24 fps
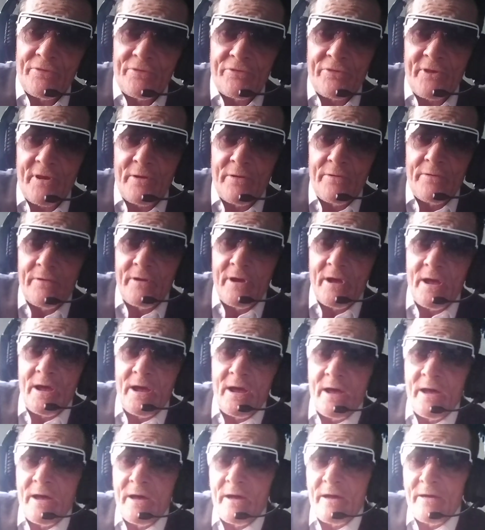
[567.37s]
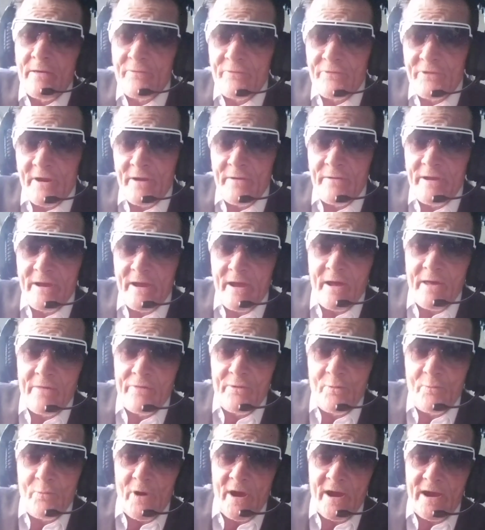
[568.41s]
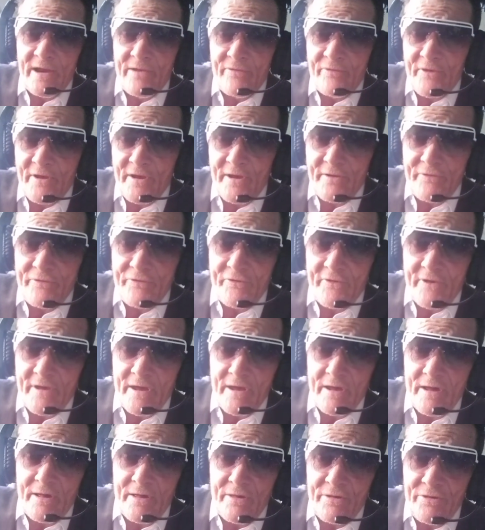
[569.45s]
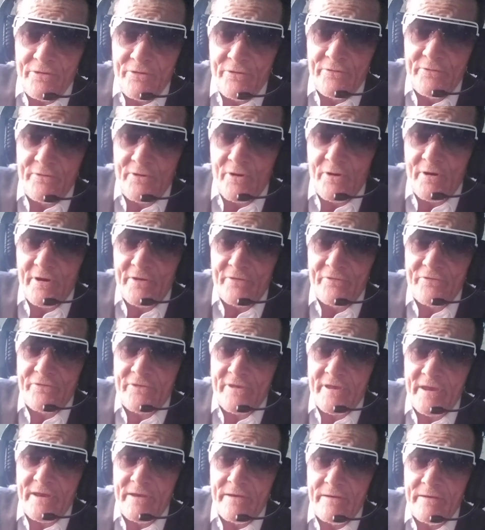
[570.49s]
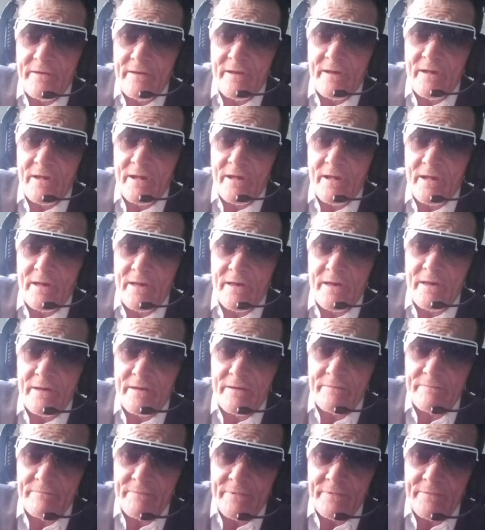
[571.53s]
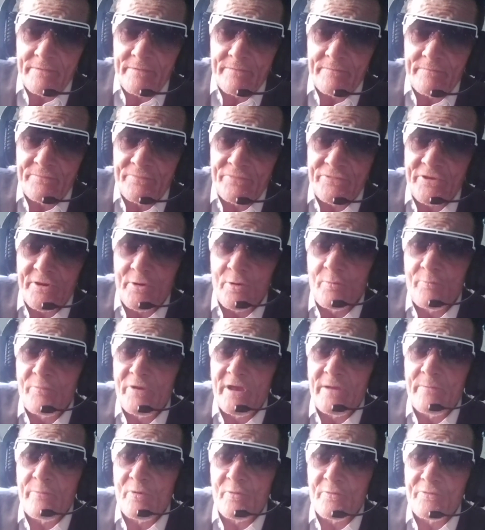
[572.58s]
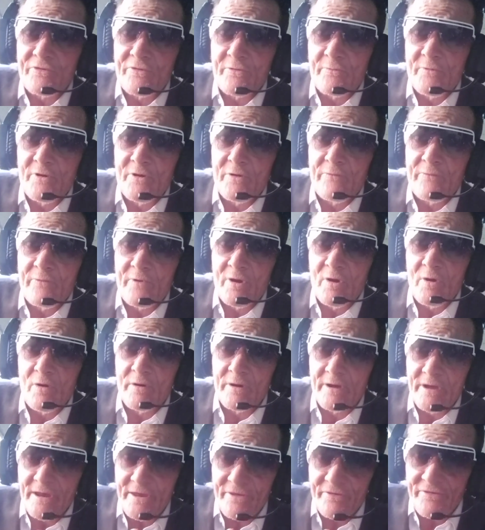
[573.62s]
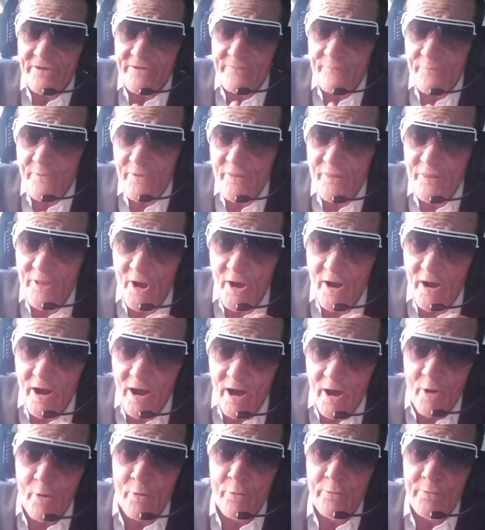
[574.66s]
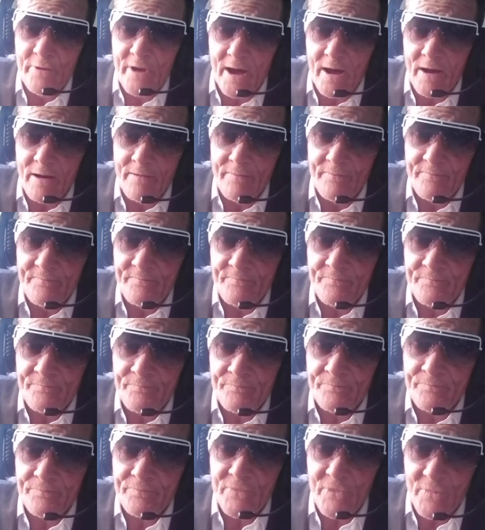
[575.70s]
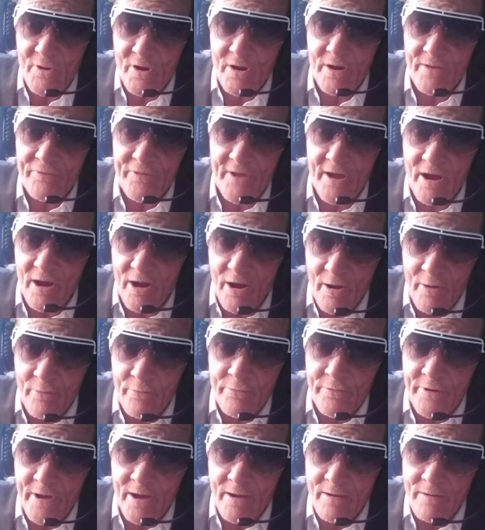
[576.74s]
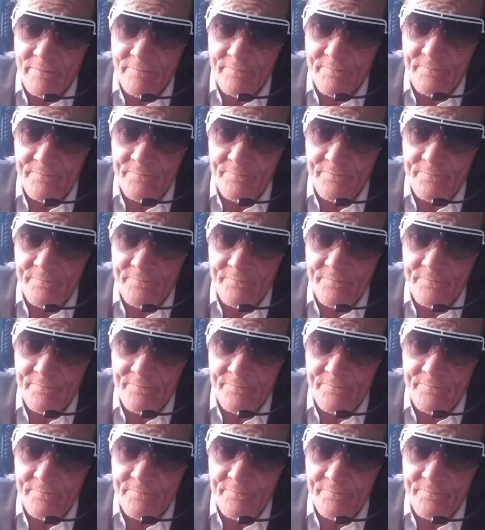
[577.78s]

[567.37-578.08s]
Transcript: So the only other way that you guys can tell people to move along is if the owner, right, the owner